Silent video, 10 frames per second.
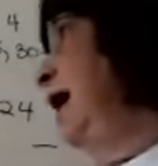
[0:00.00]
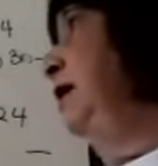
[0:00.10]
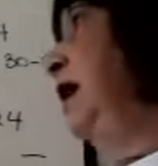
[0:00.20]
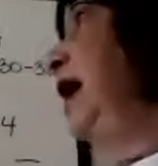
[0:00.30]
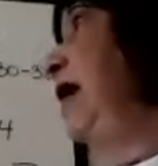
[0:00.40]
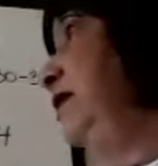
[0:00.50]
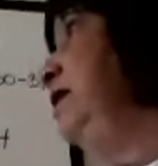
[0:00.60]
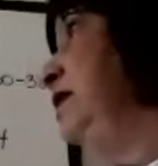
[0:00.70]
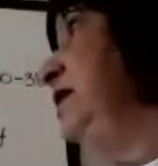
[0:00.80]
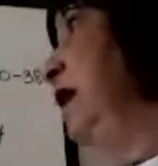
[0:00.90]
and
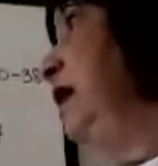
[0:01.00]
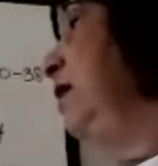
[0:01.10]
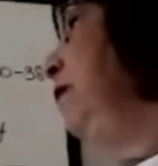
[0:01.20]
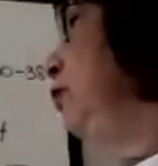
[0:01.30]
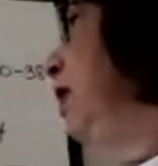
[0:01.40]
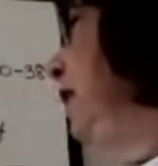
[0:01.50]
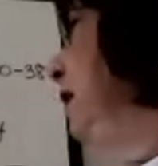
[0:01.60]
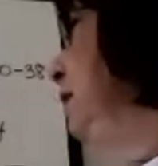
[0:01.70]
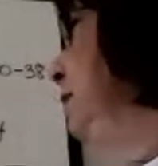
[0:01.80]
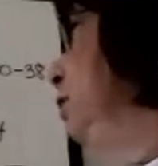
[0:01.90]
obviously negative
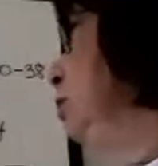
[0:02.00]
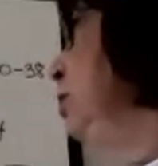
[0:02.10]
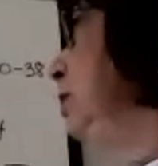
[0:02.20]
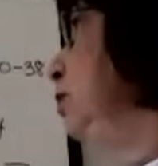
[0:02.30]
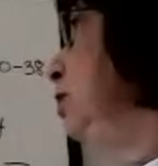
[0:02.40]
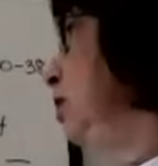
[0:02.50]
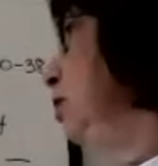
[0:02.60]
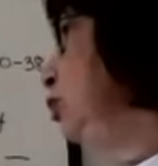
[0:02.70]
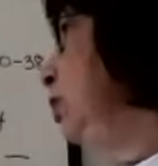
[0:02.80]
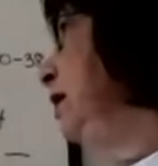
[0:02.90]
12x plus
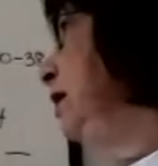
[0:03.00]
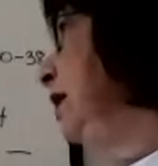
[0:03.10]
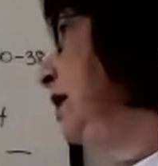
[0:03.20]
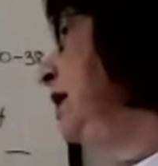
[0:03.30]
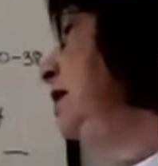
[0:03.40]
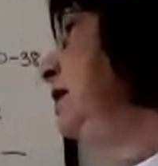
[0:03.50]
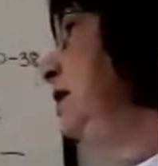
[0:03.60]
2x is